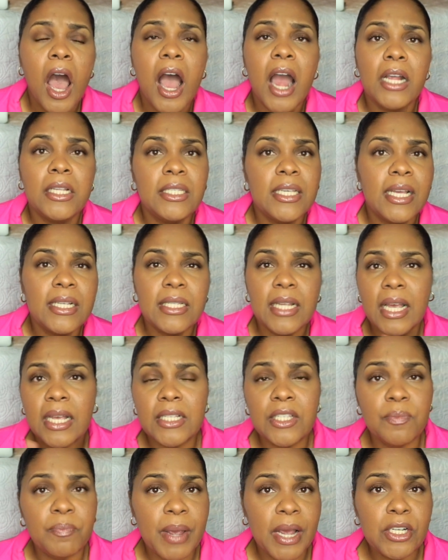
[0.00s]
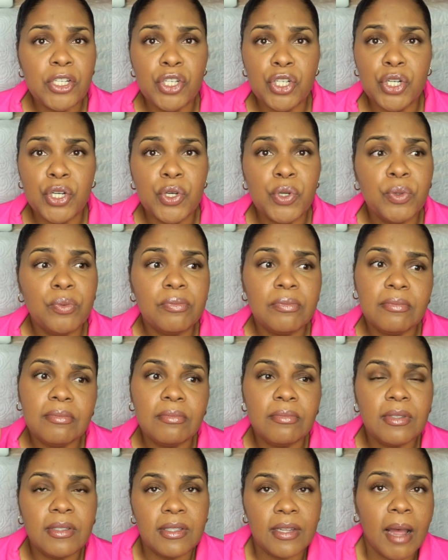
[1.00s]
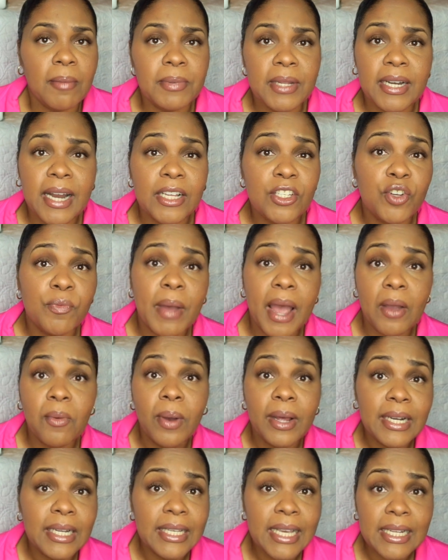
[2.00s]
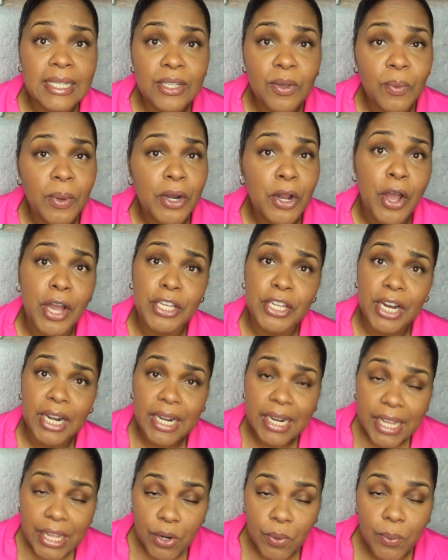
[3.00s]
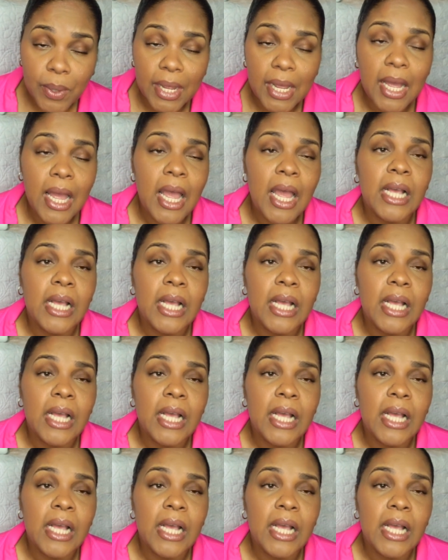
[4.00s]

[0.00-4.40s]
or just a special something that you might want to get someone or your little one.